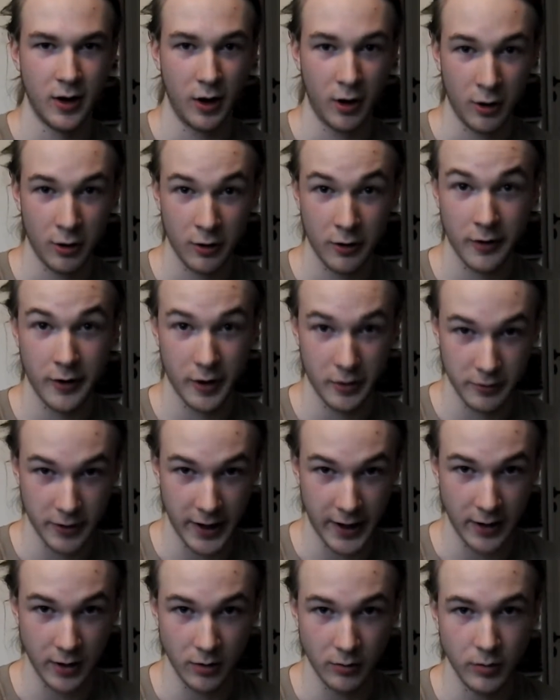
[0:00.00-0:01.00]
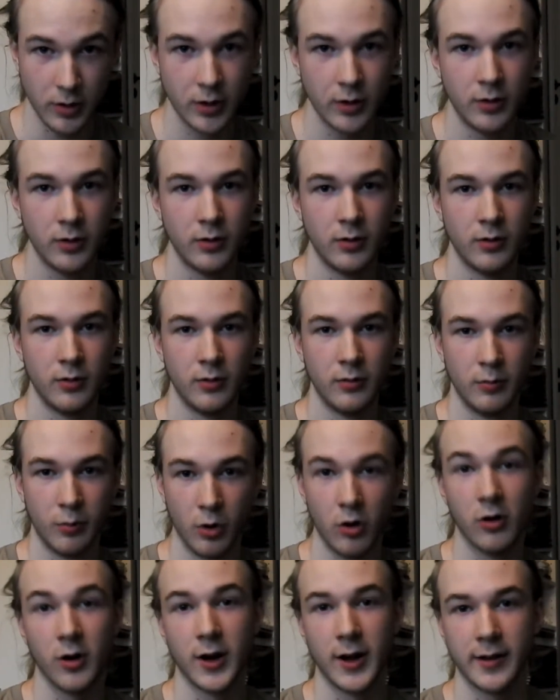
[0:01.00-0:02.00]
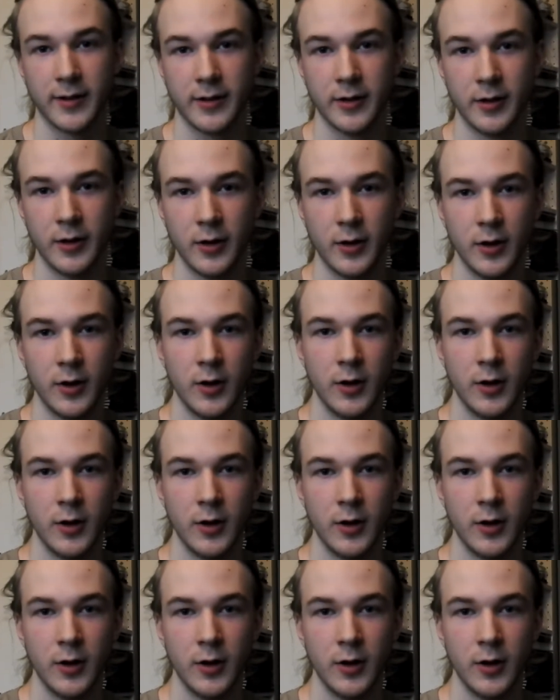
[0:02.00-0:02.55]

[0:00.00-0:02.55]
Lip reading: are random, more or less.